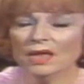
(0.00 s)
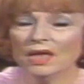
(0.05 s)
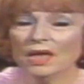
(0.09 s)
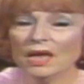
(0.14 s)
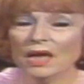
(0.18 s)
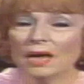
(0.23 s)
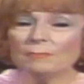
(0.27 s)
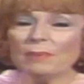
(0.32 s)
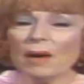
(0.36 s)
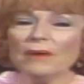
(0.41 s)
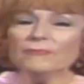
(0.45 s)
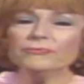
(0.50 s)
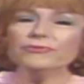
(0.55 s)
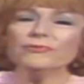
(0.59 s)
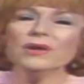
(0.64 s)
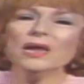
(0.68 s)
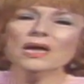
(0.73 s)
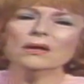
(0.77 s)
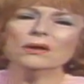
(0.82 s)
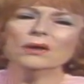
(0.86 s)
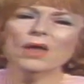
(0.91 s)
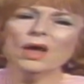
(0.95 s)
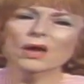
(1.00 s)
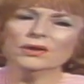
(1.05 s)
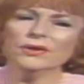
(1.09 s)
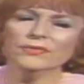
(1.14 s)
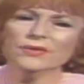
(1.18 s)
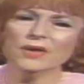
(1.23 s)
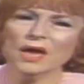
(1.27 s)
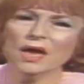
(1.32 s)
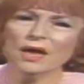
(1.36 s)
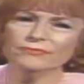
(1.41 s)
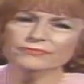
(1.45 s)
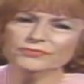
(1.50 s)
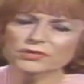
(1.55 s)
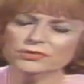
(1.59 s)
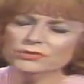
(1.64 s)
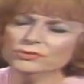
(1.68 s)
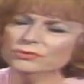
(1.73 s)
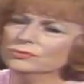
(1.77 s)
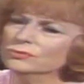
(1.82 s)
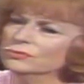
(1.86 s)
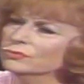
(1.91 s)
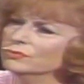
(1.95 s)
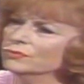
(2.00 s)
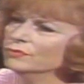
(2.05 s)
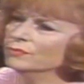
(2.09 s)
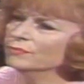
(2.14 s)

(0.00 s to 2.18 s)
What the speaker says: About 3 o'clock in the afternoon,